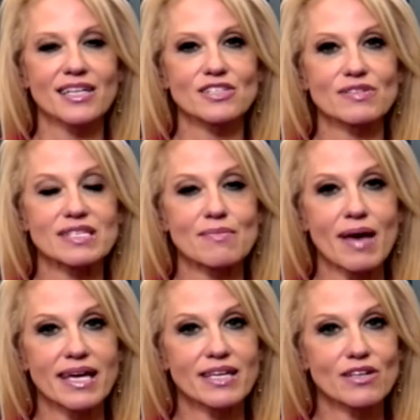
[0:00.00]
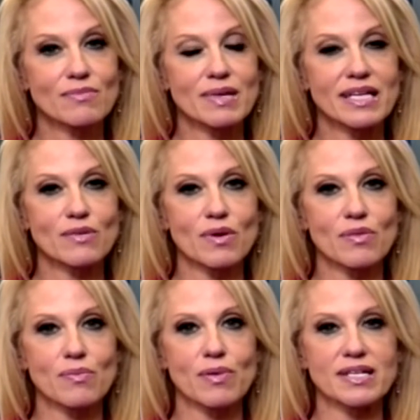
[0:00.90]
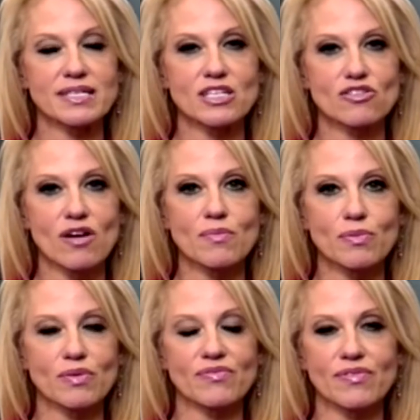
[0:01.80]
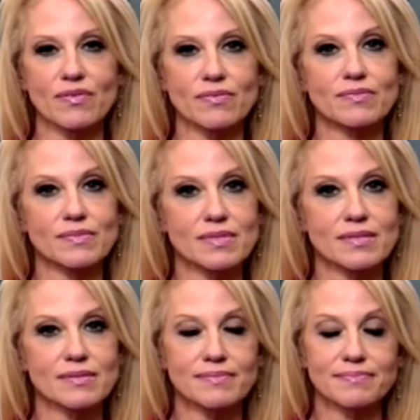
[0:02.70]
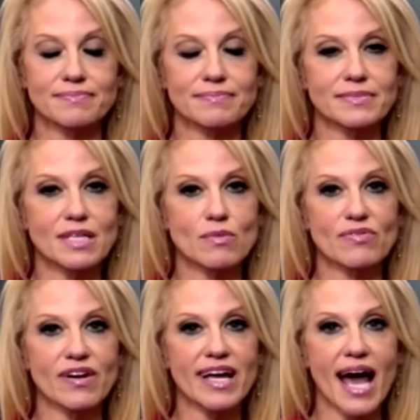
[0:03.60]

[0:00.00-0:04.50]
uh, Theresa May here meeting with President Trump. Uh, Kellyanne, let me, if I may interrupt. We're